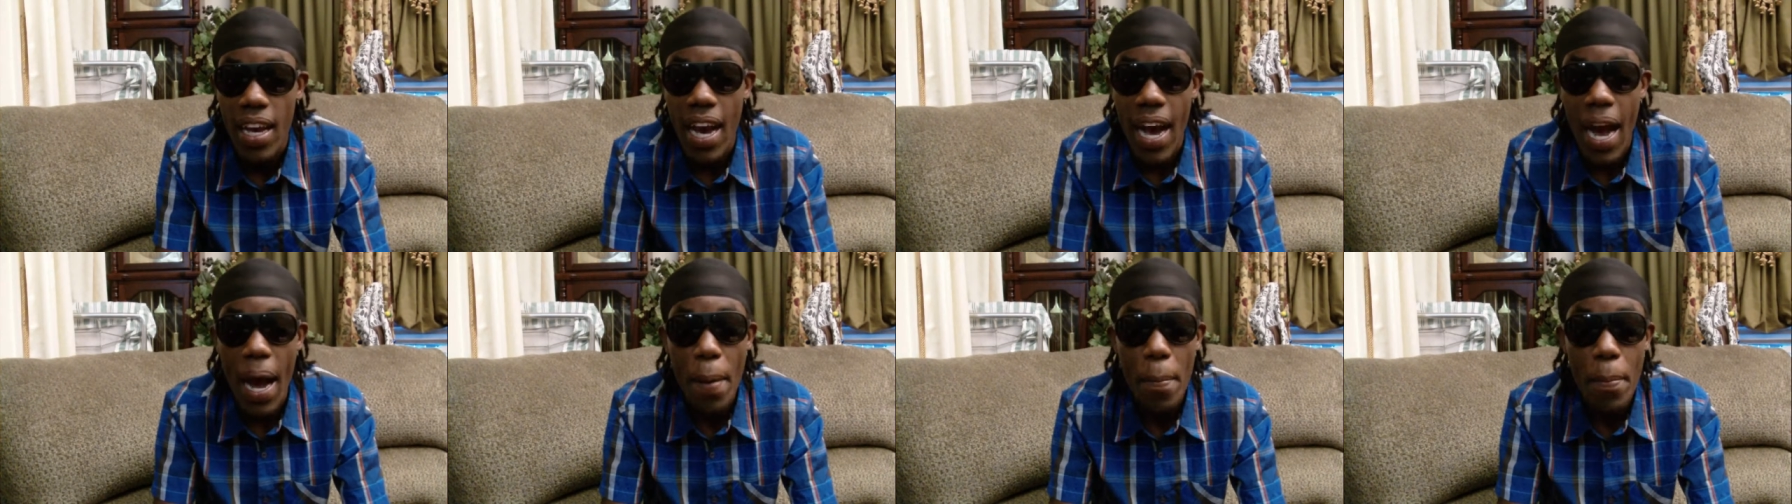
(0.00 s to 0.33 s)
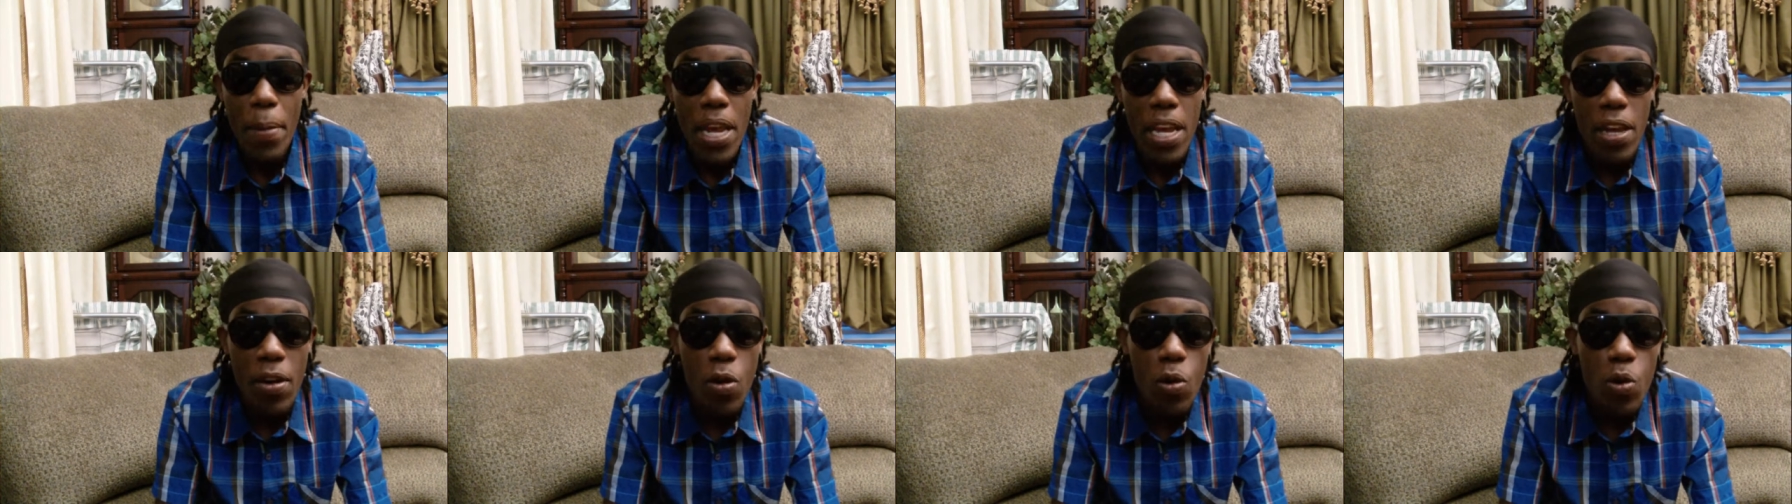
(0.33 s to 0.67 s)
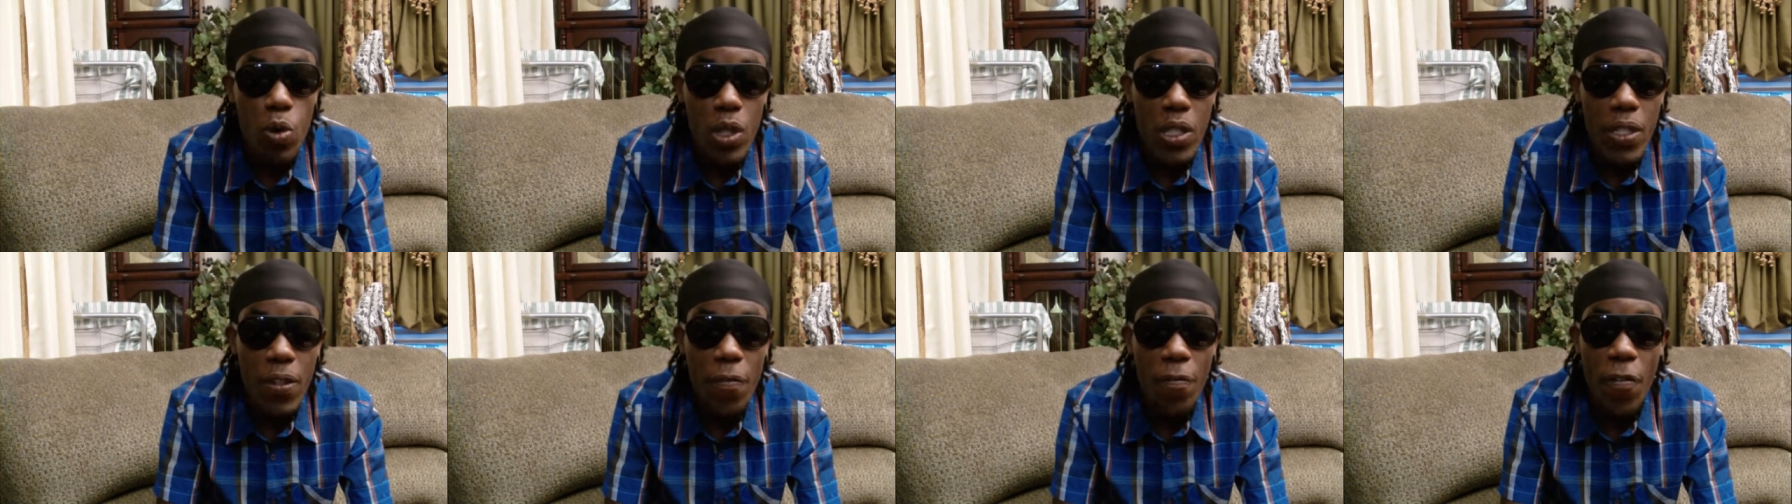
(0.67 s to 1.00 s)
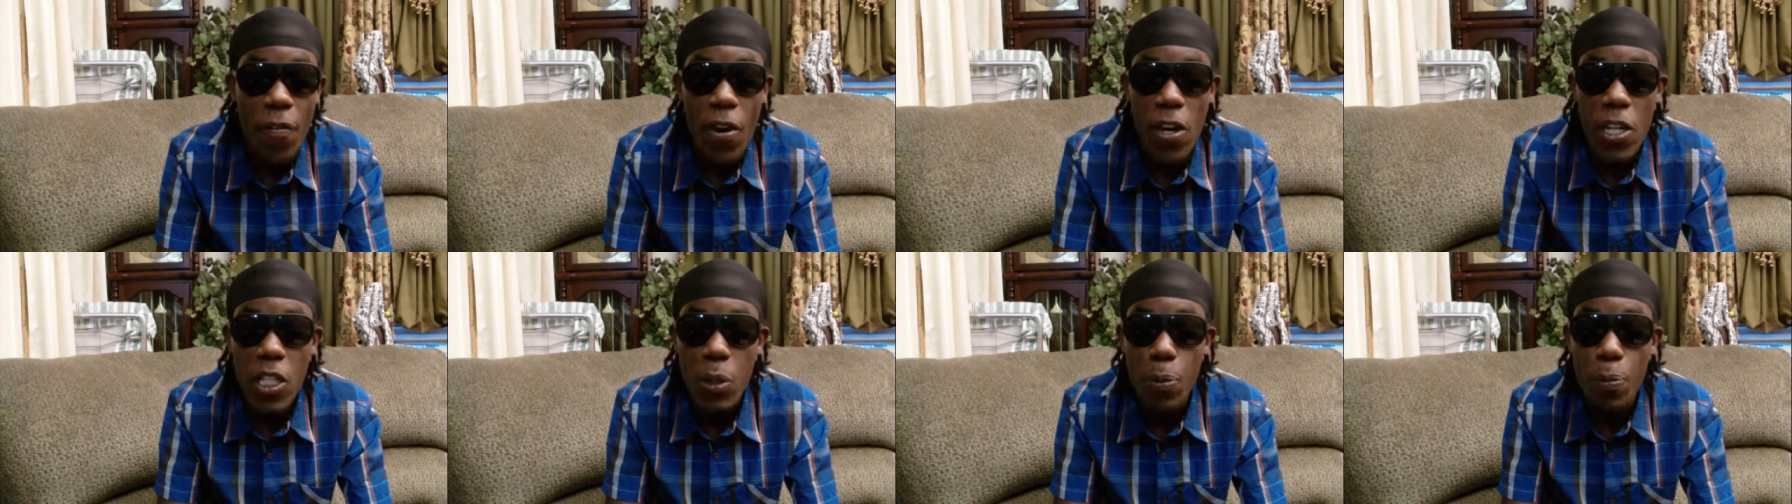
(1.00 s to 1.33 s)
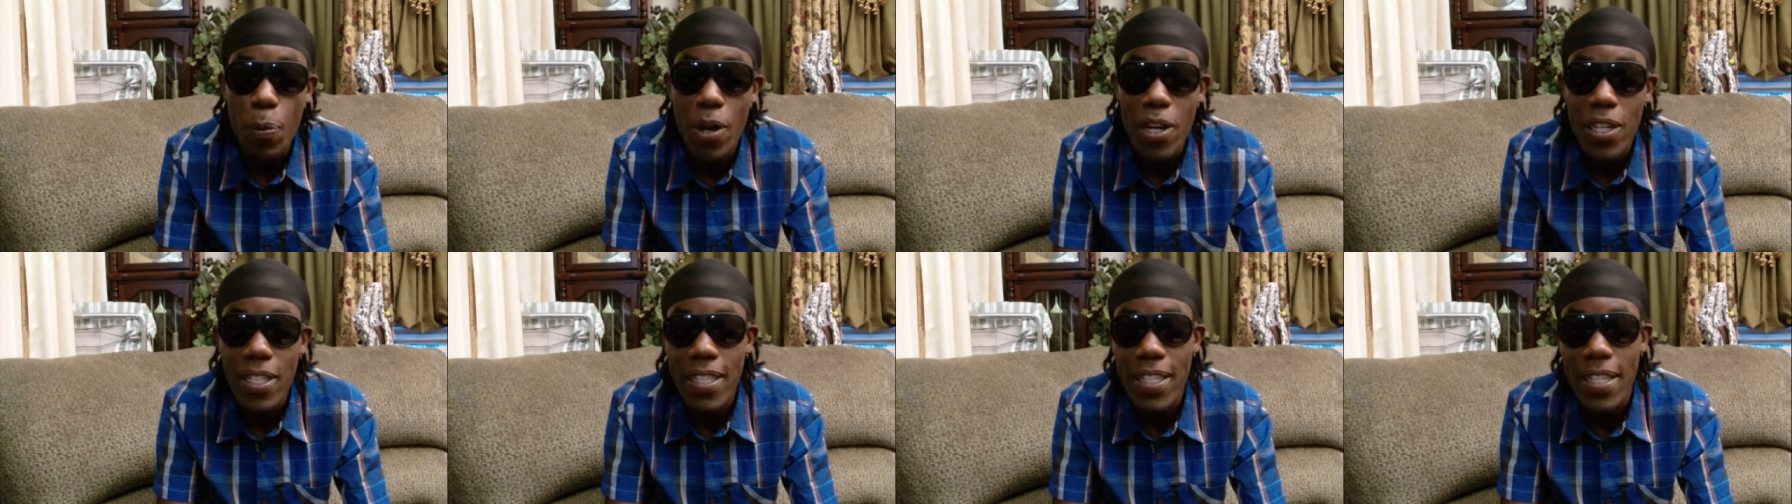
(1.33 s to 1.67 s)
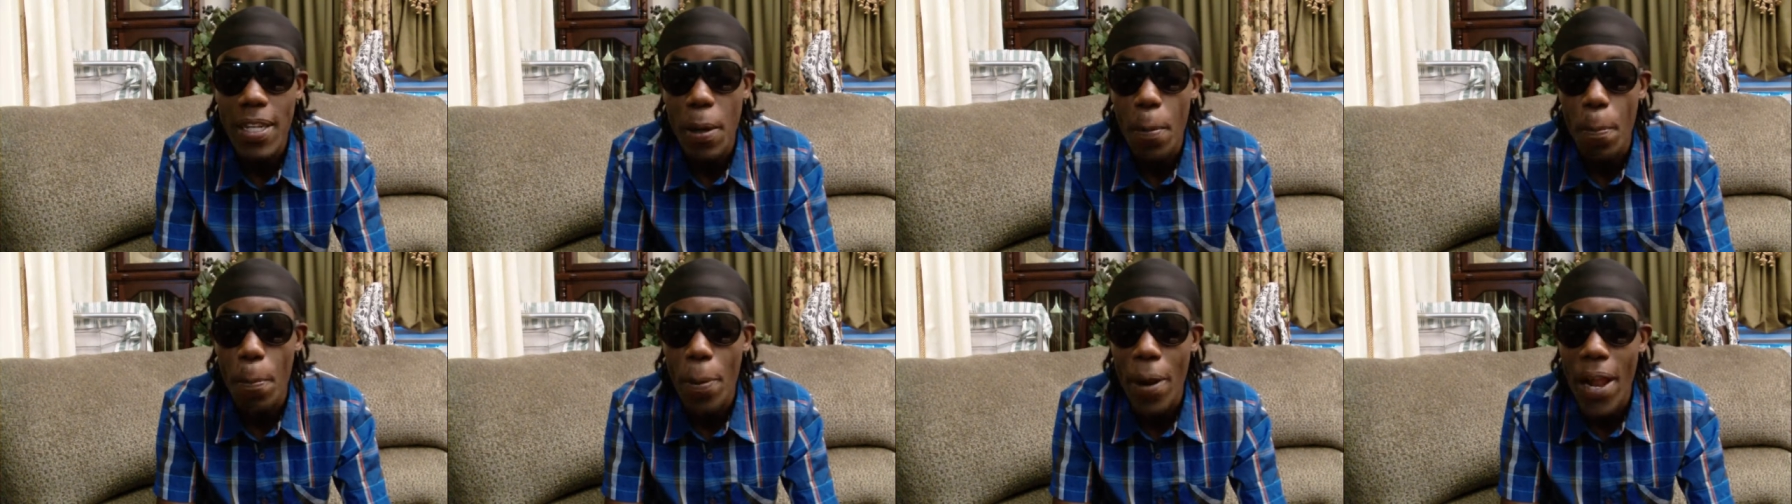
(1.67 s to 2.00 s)
I mean, who was the first person
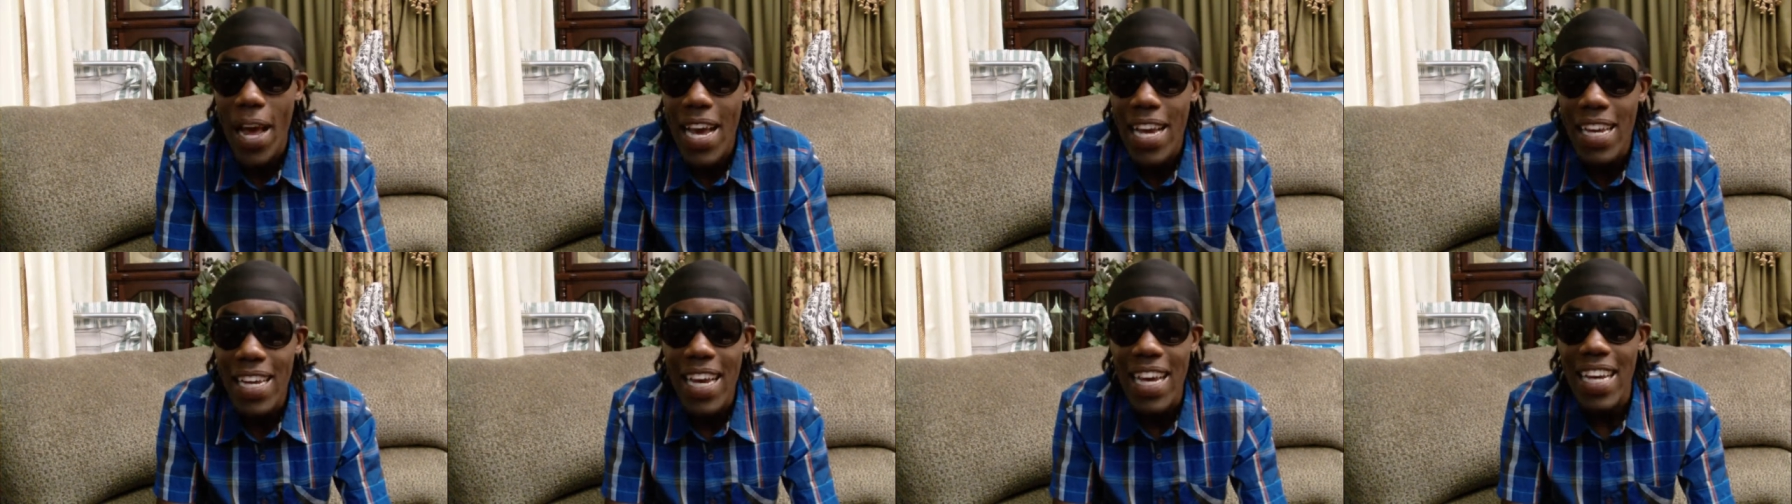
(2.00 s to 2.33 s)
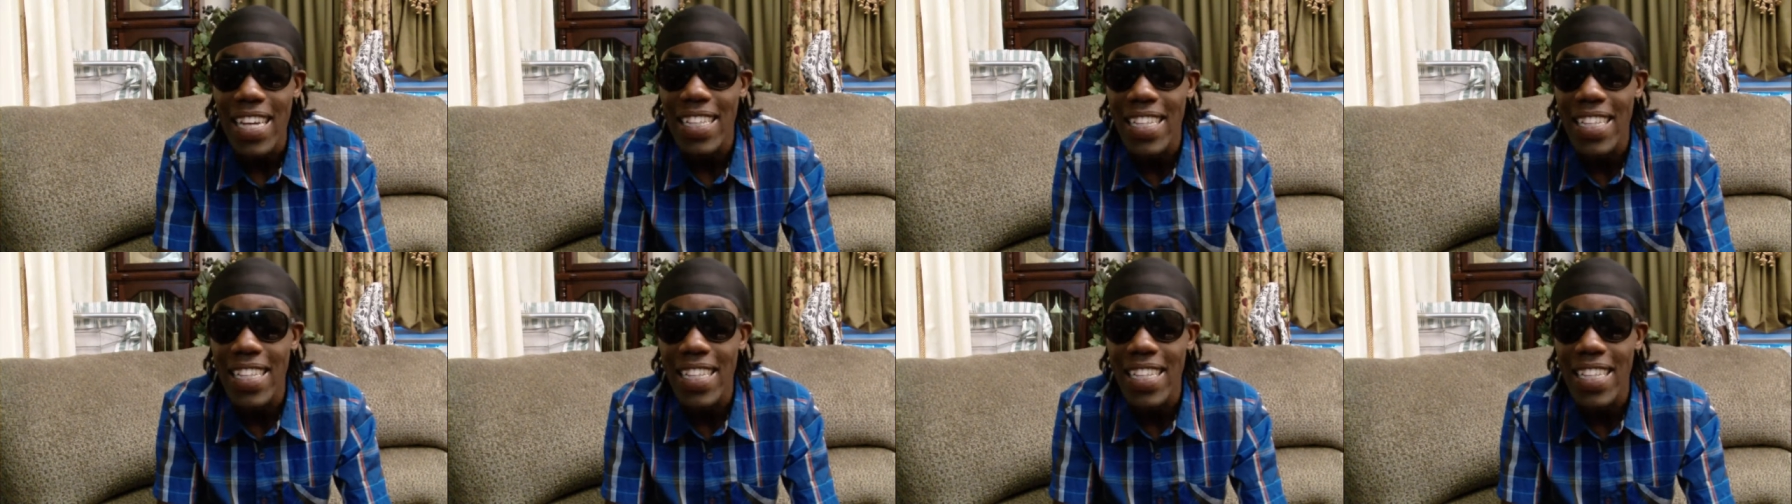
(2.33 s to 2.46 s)
to plank,